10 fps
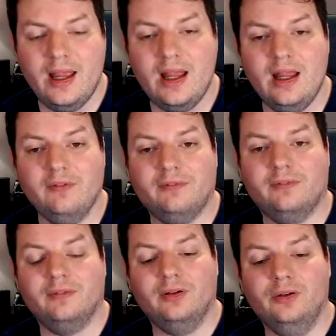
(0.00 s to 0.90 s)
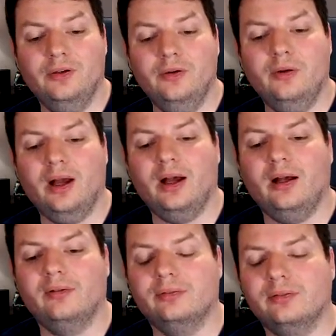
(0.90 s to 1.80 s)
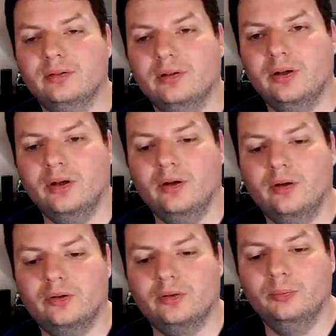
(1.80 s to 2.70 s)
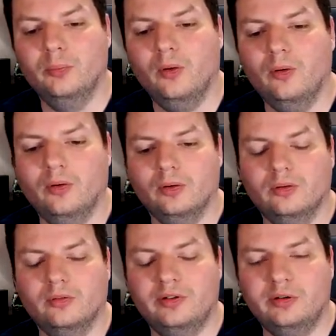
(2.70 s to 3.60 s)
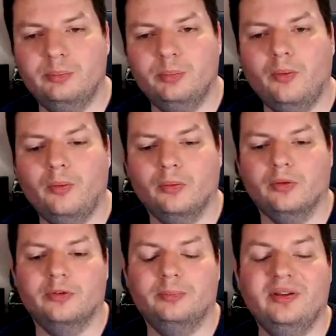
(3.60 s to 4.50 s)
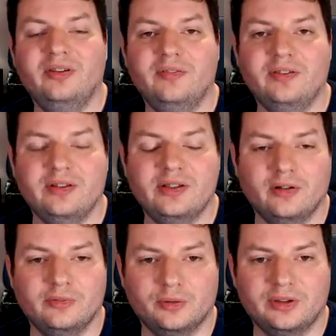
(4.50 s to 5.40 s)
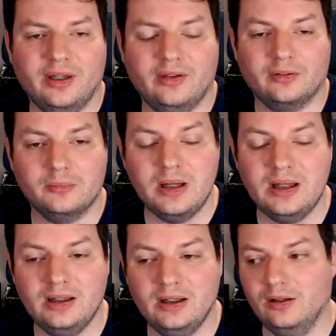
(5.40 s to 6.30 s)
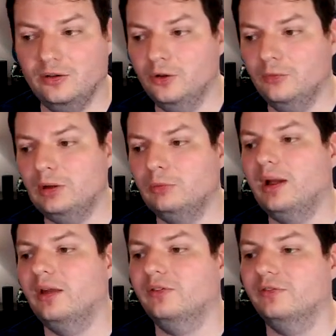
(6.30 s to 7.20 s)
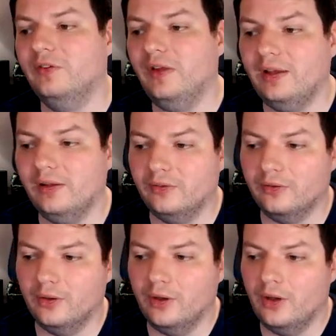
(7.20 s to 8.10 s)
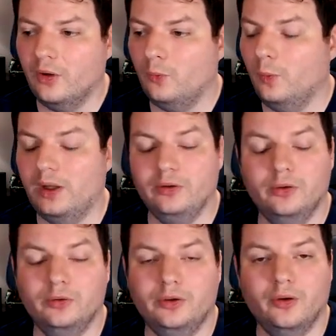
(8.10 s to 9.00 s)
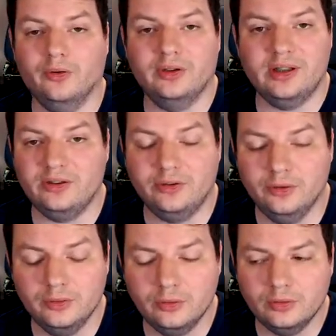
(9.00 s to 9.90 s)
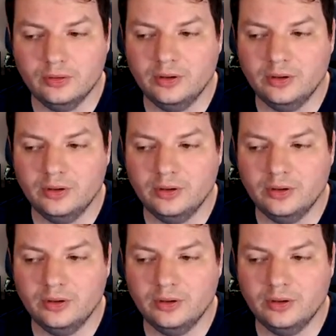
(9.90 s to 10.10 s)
If you have a small, very poor specificity of your test, meaning you will raise fails when you don't need to,